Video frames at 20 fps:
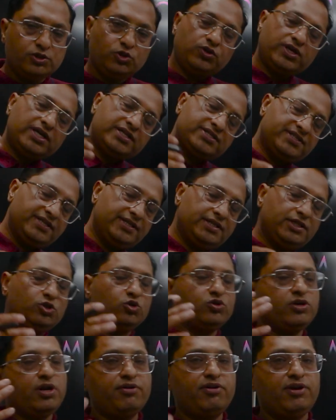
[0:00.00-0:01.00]
You can sit,
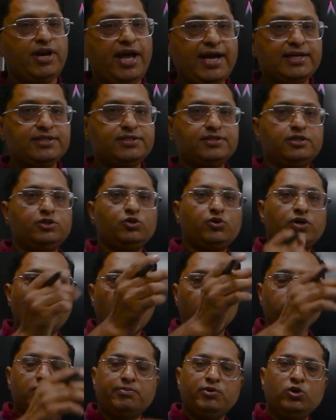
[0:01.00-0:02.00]
you can relax, you can
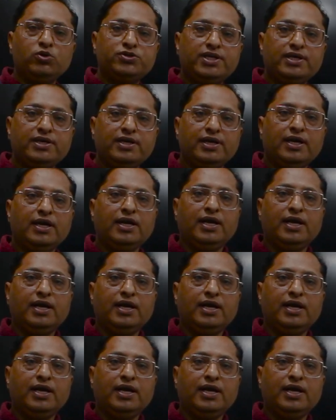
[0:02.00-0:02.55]
on the music,